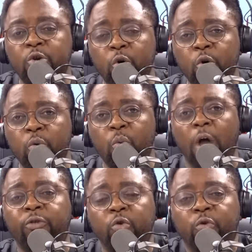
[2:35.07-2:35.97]

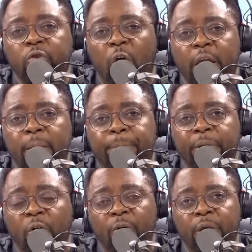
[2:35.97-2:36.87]
What you saw in Peter
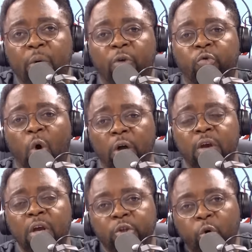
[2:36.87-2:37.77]
Obi was what
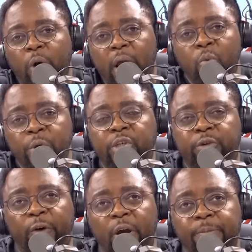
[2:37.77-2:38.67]
Sowore wished
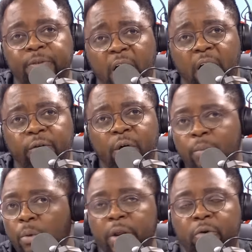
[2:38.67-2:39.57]
for himself,
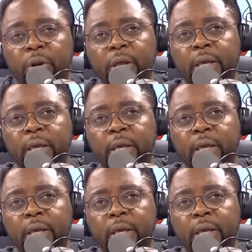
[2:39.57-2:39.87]
but he couldn't get.